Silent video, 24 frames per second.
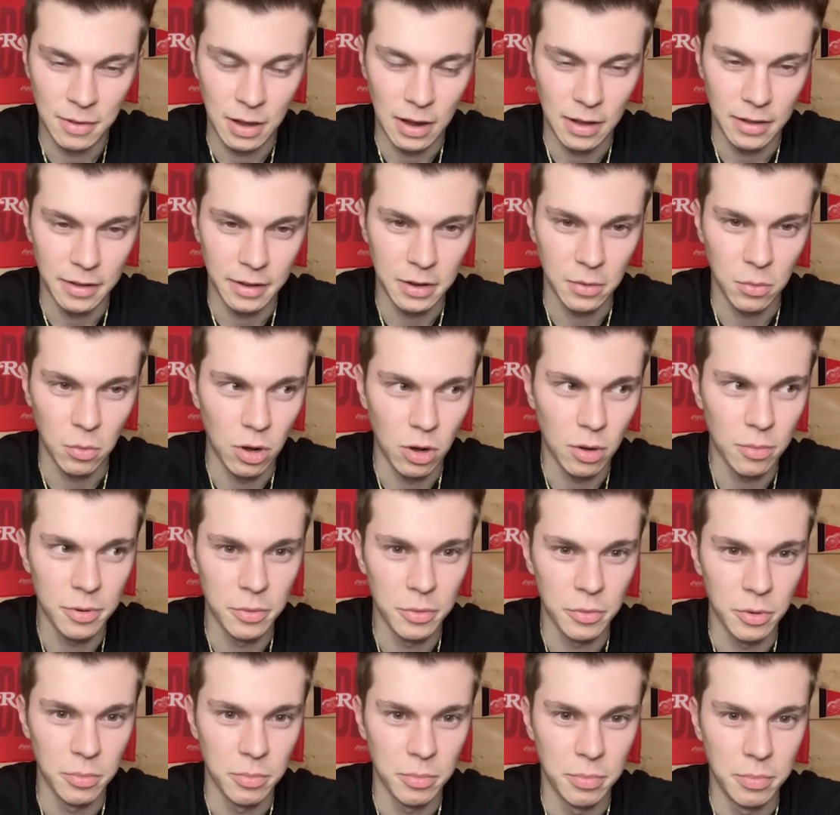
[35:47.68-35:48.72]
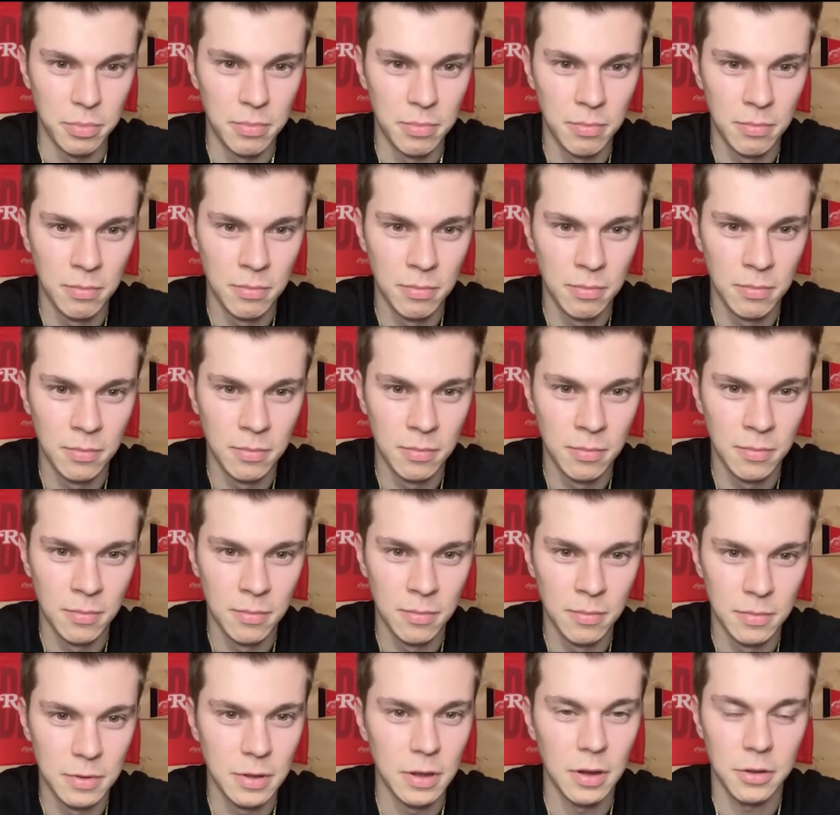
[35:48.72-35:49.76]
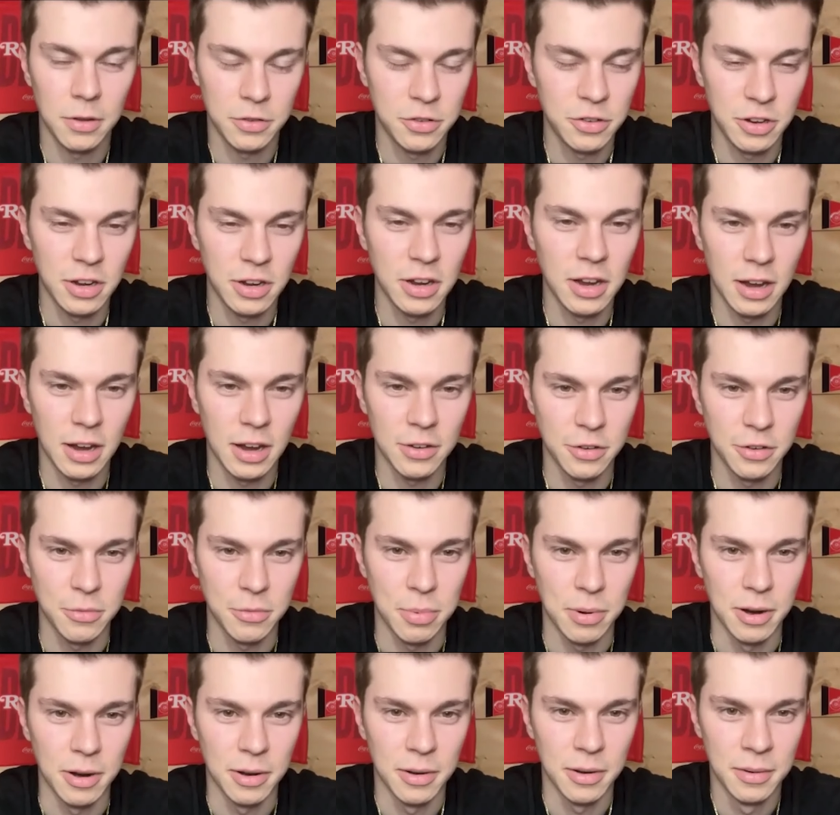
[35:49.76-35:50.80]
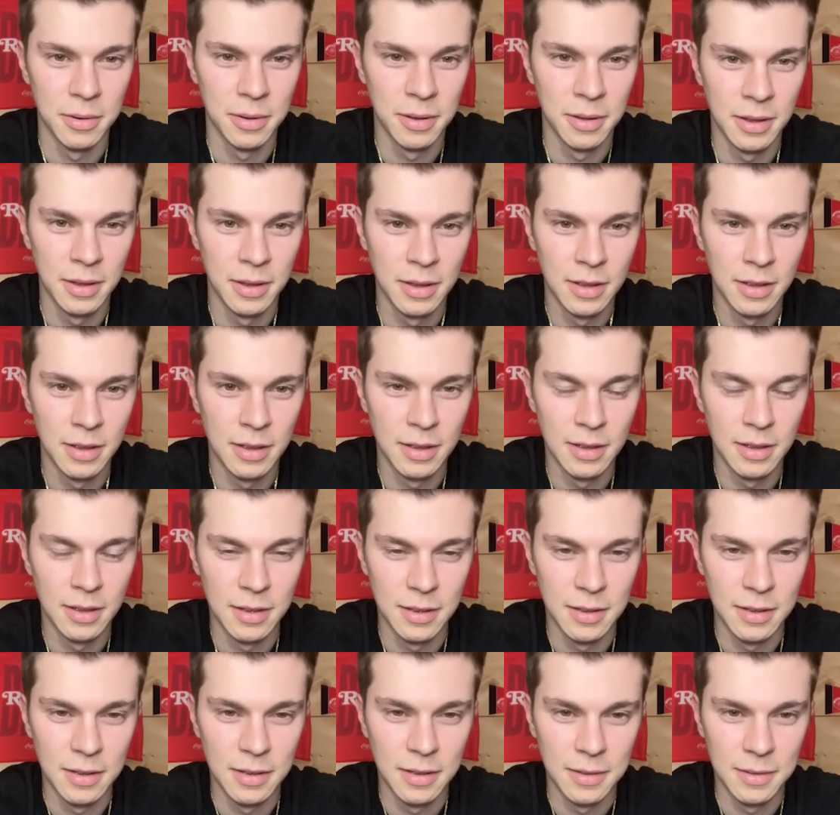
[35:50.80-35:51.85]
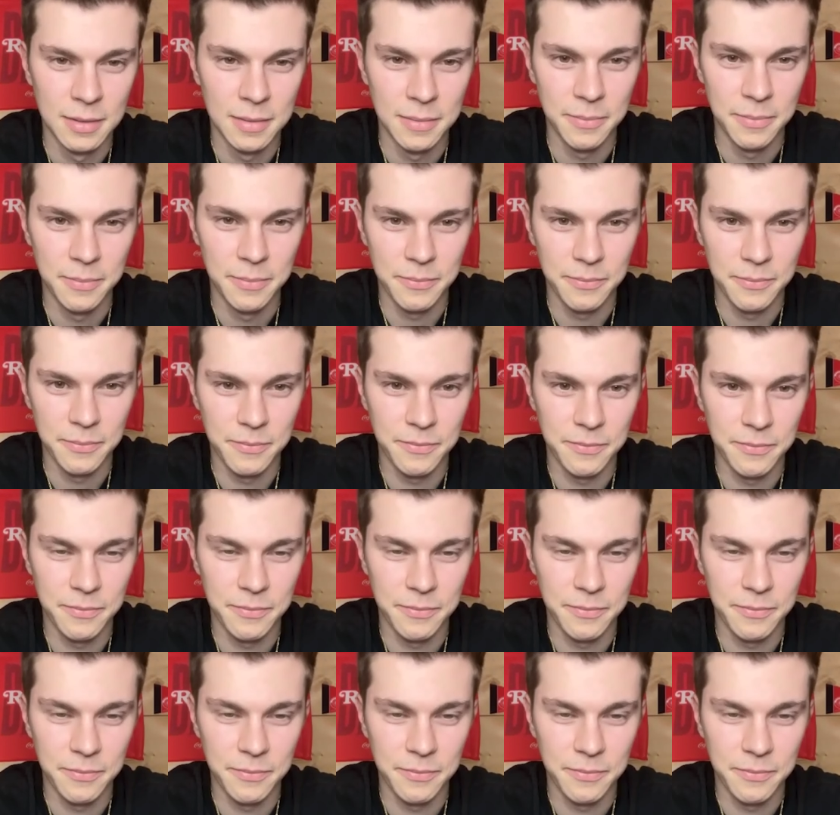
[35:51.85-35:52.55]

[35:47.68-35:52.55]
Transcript: I think Walman. No, it's Shane Gostisbehere. Is Walman Canadian?